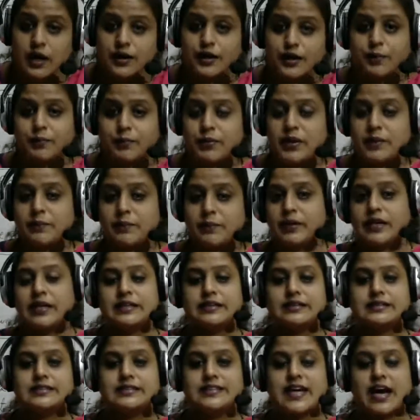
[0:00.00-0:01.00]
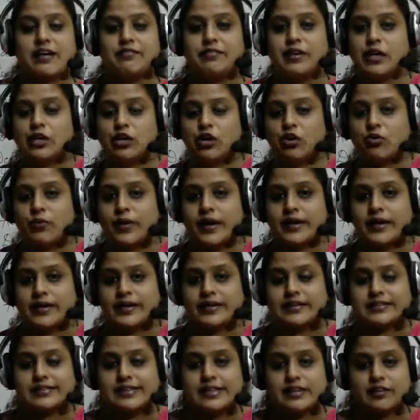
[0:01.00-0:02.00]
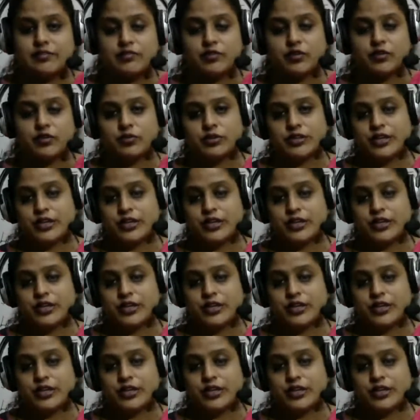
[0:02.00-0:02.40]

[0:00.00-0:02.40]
Now, people in Savile Row, where he lived,